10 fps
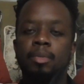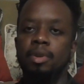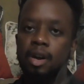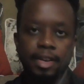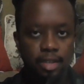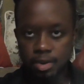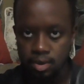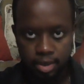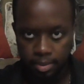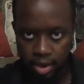But it all has to do
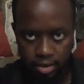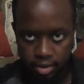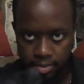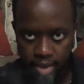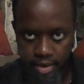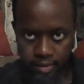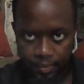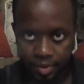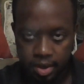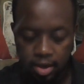with the subconscious
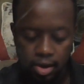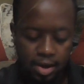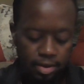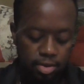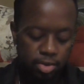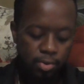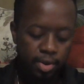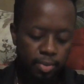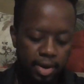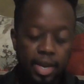mind. It all has to do
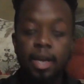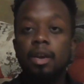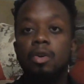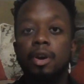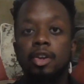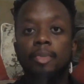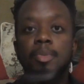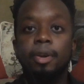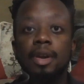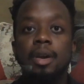with what category you're
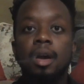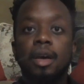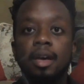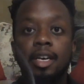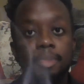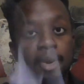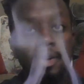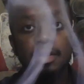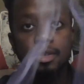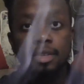putting
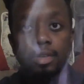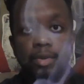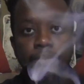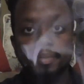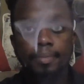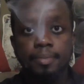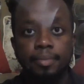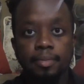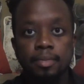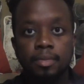experiences into.
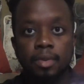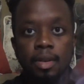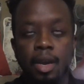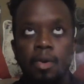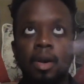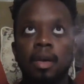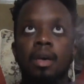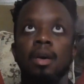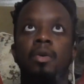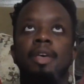Now,
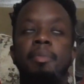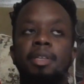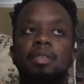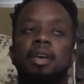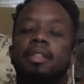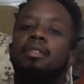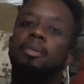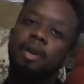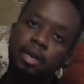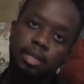that being said, the
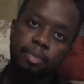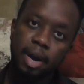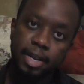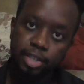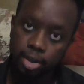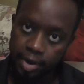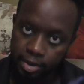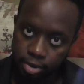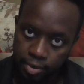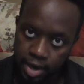subconscious mind
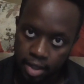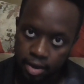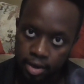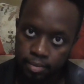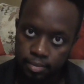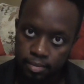generates your reality,